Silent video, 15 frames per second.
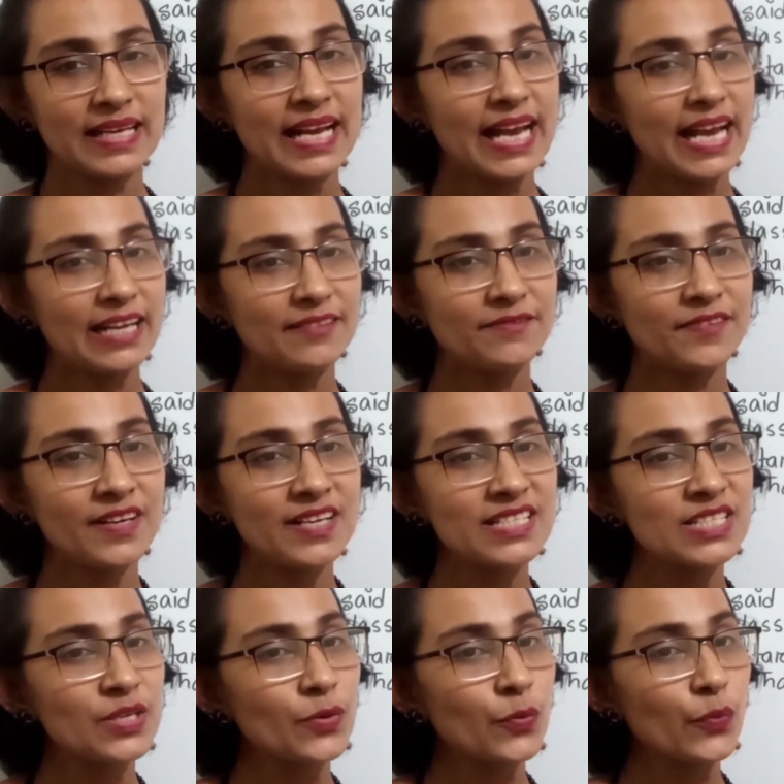At first
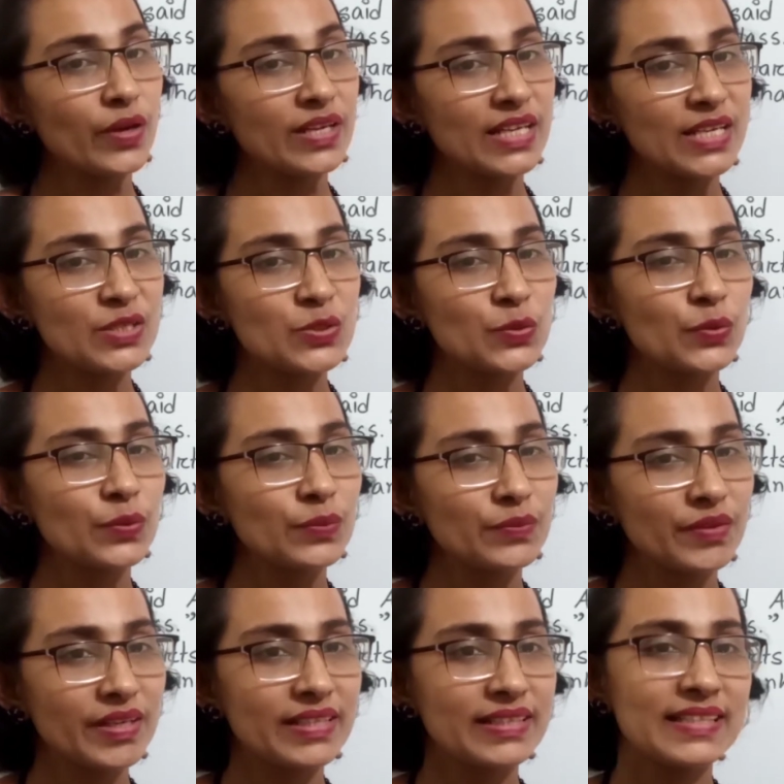we need to
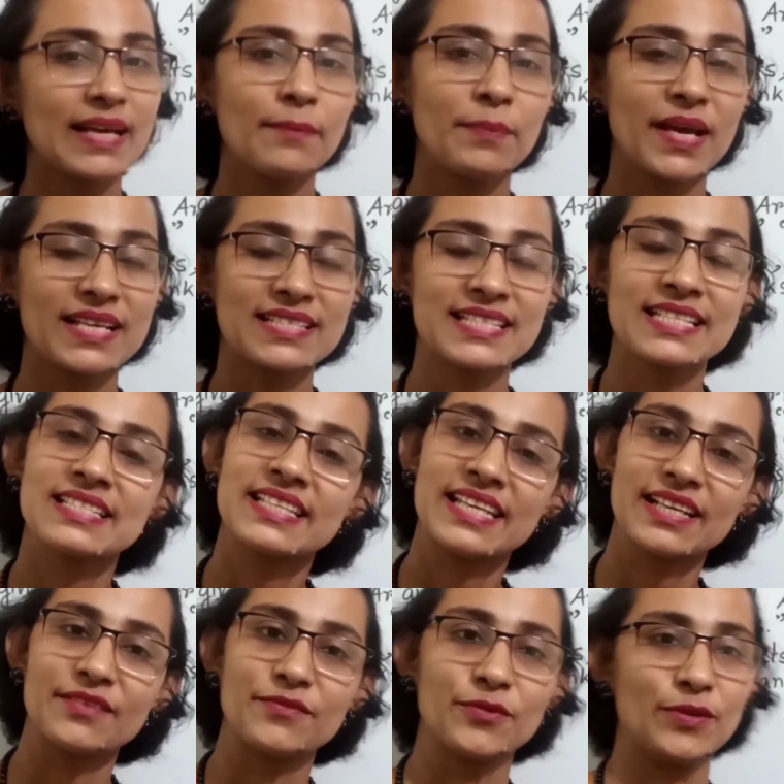read the passage
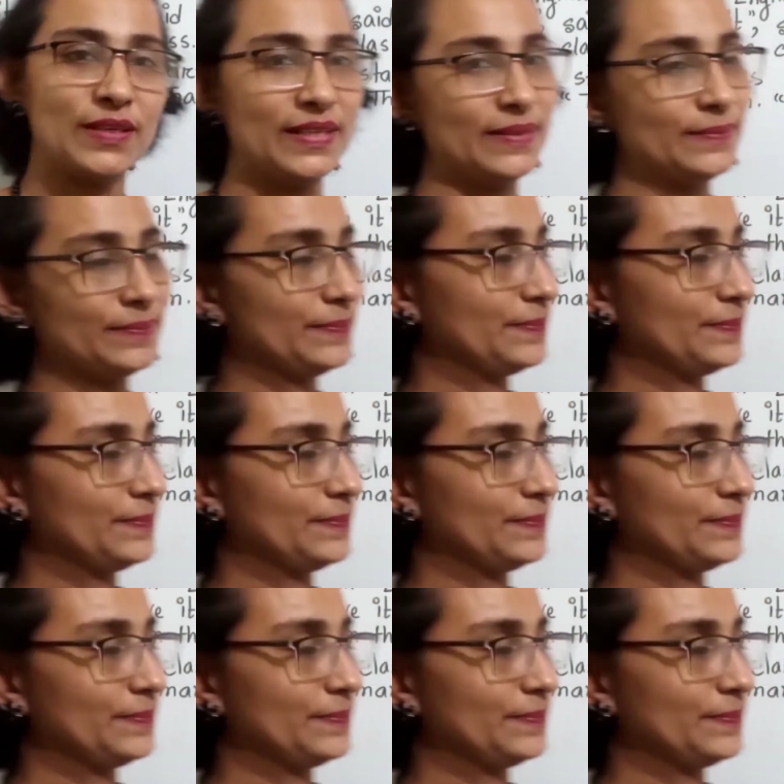carefully.